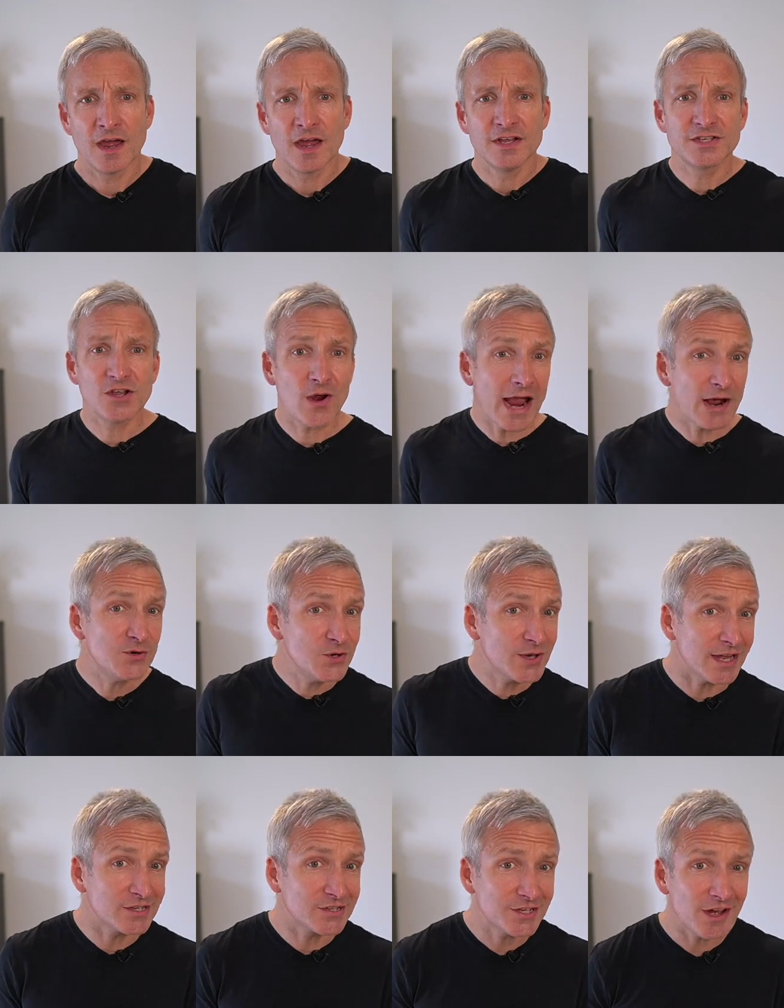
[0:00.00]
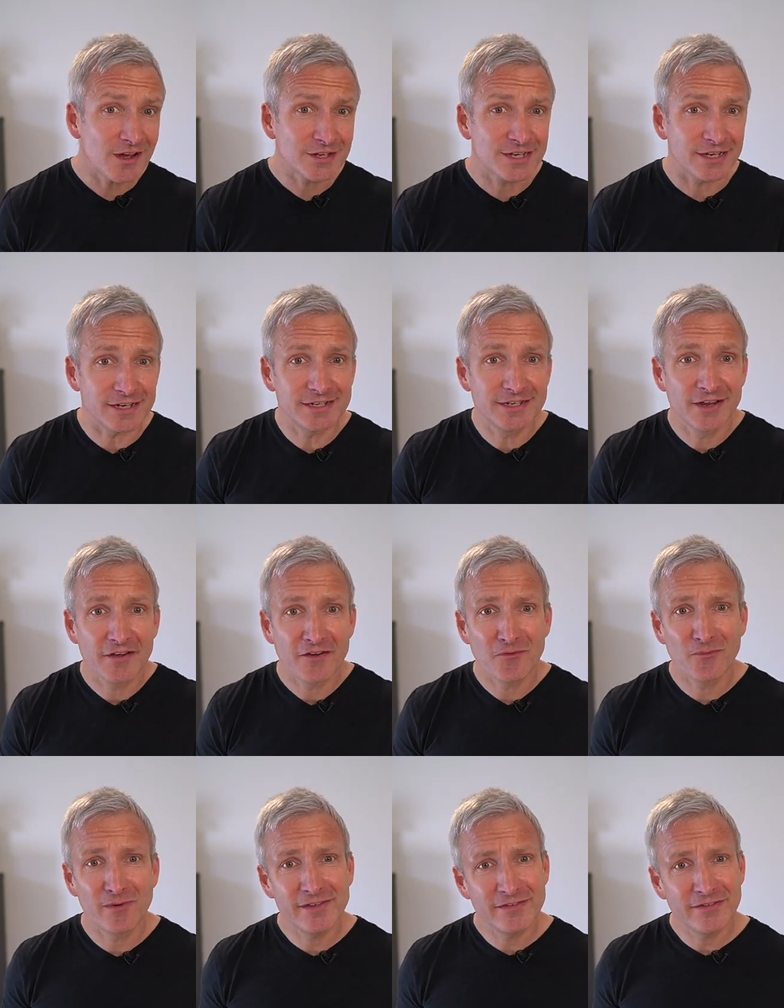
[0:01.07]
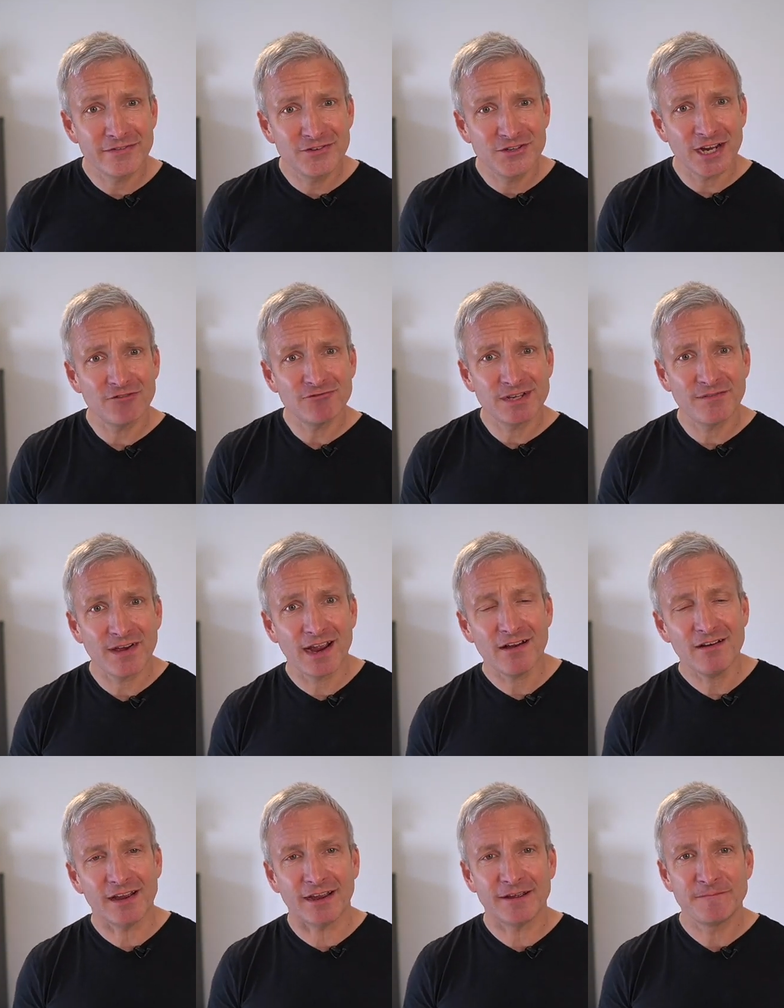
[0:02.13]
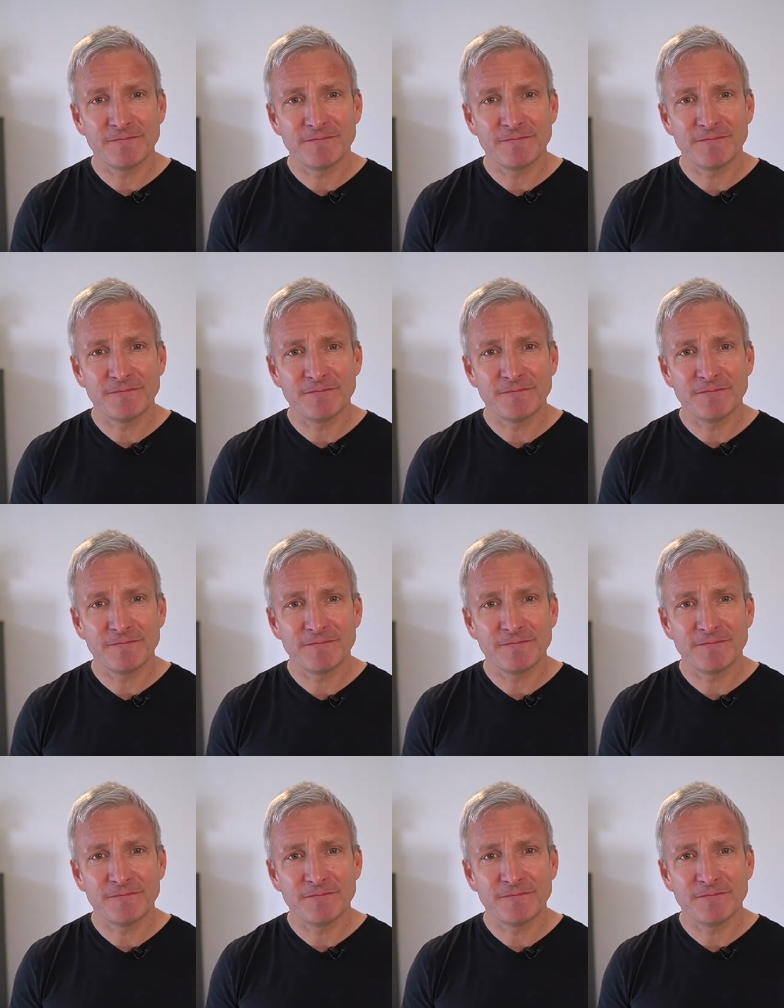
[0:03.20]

So how do you get started with generative AI?